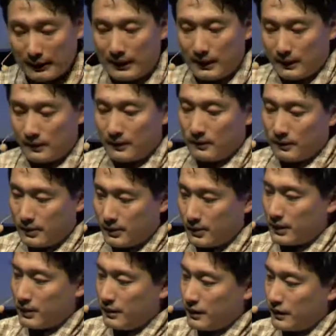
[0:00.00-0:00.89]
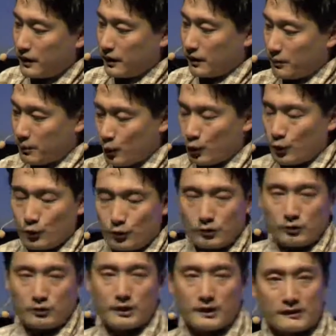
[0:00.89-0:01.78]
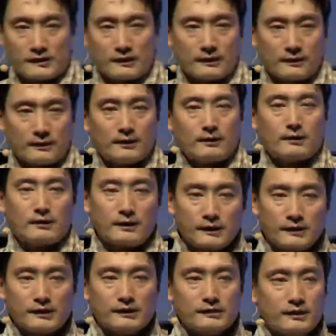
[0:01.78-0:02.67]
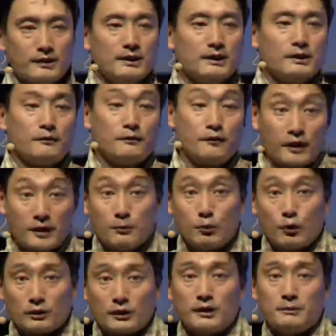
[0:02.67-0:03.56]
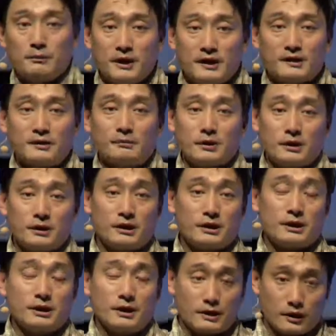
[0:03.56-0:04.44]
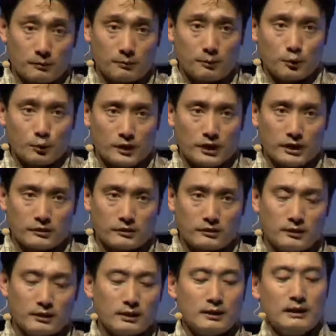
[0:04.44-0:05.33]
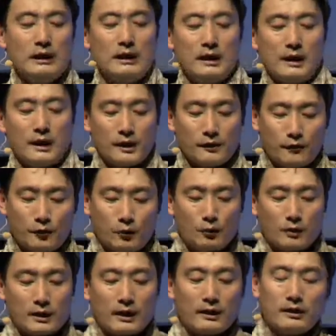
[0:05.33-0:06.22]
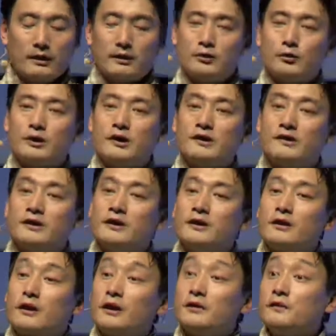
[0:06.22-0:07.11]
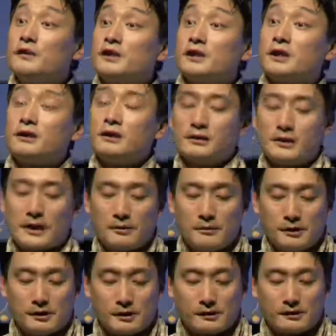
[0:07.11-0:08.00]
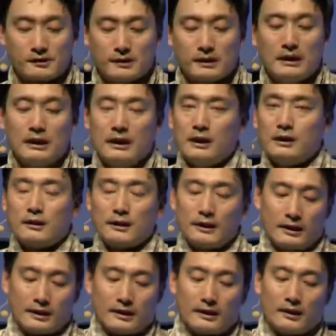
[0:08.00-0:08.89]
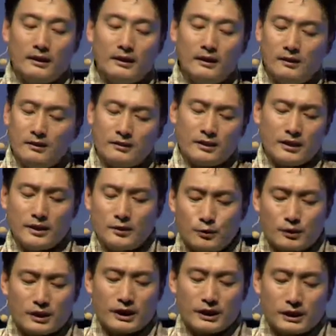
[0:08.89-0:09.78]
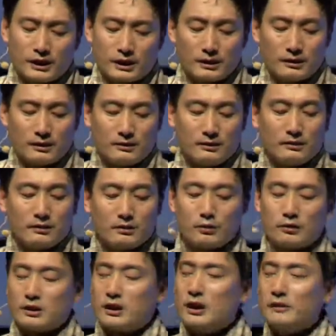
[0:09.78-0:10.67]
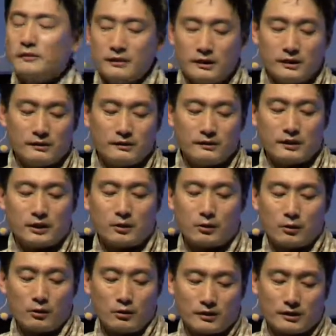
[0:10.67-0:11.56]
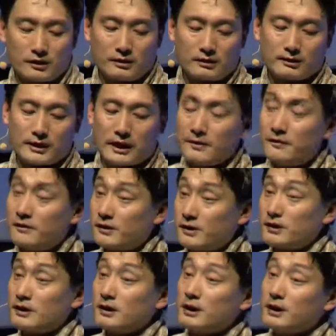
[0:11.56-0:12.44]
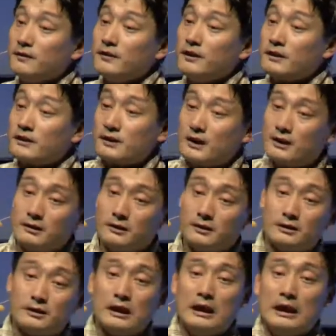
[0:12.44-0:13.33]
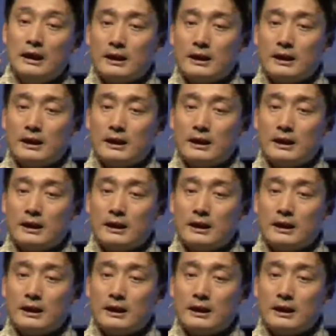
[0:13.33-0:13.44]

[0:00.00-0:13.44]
GNH approach or things like that, this is really the framework that makes up the GNH approach, actually. And if you look at it, you can see the conventional dimensions like health, education, good governance, ecological diversity, living standards.